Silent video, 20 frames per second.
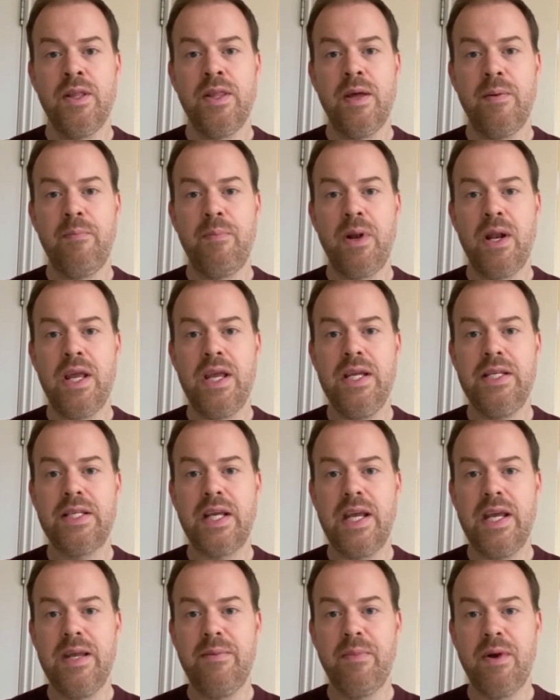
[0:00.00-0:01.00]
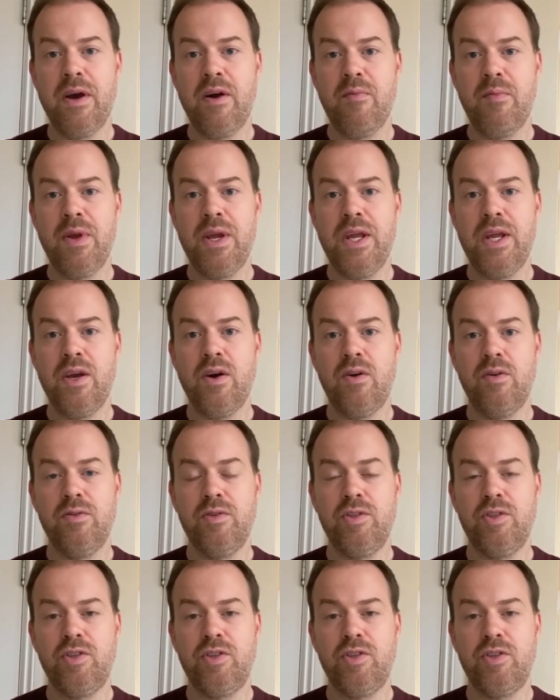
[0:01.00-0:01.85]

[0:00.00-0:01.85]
then please email me on